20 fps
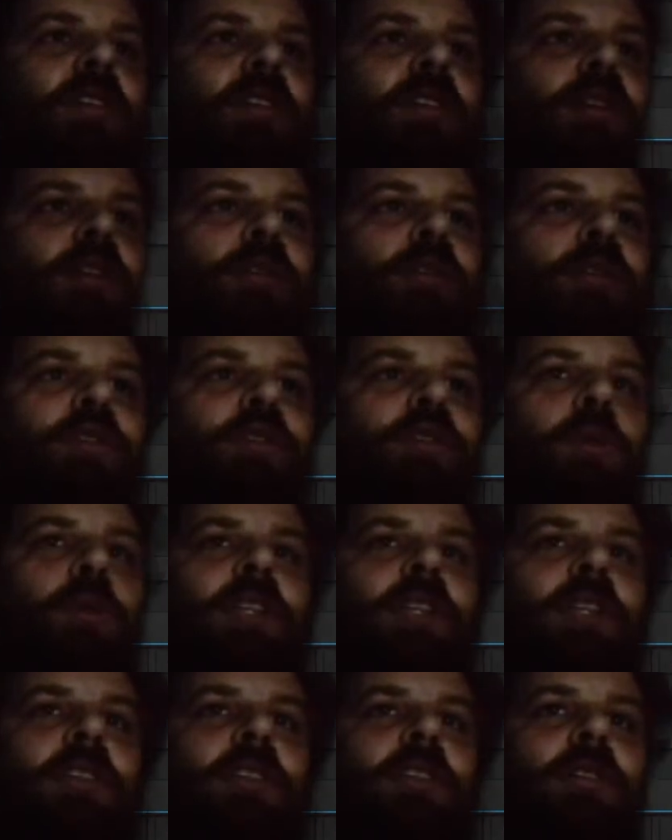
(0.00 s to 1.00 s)
close to
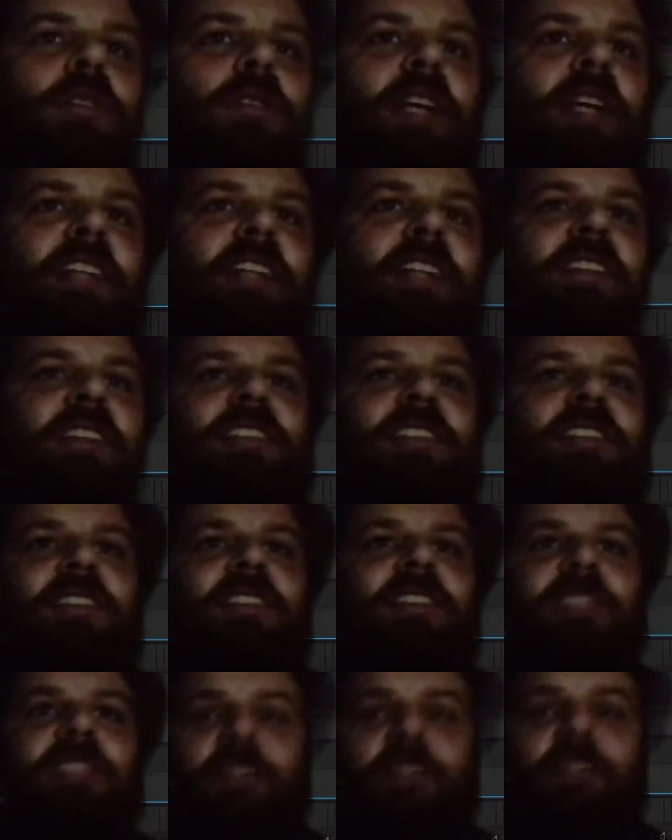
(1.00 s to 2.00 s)
it, you know, like the
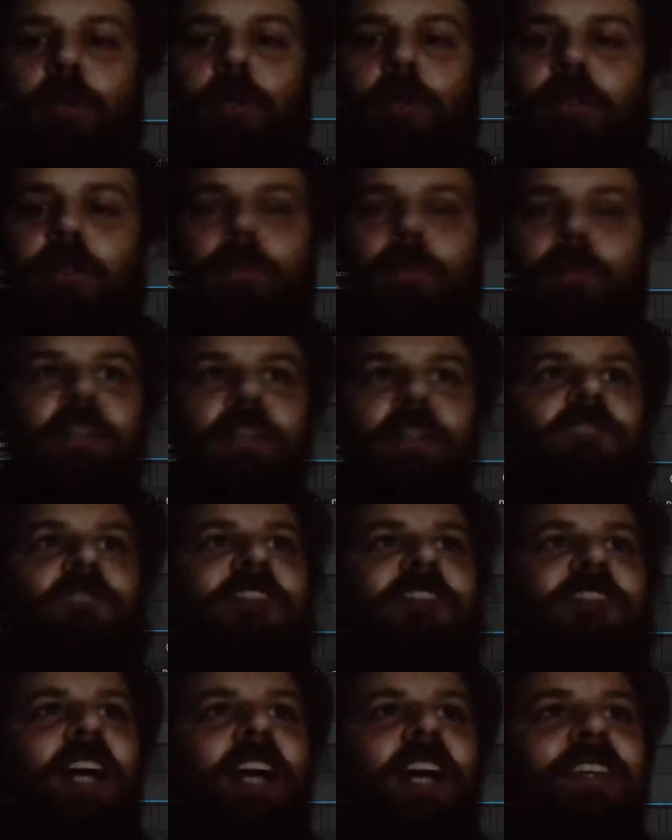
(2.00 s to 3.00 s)
distance is going to be
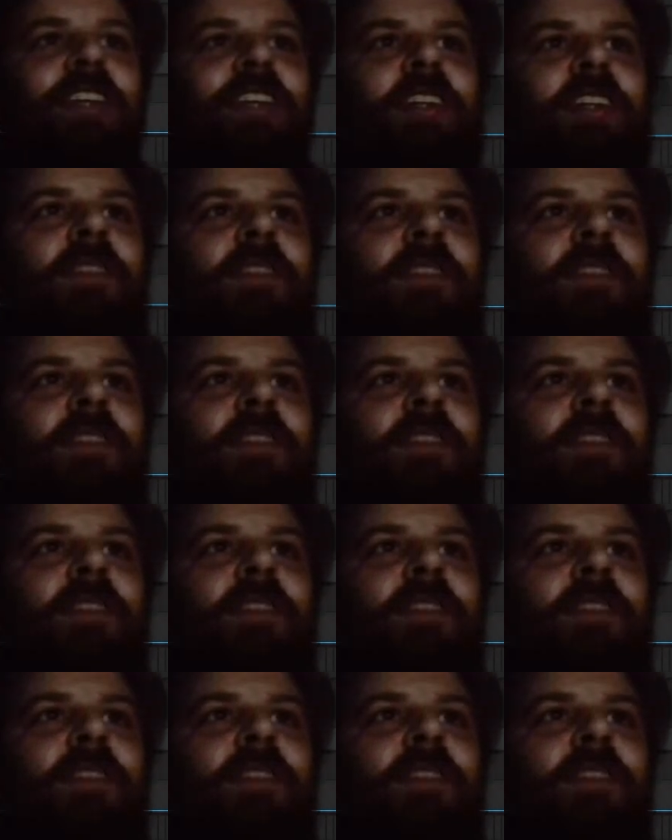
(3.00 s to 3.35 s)
1,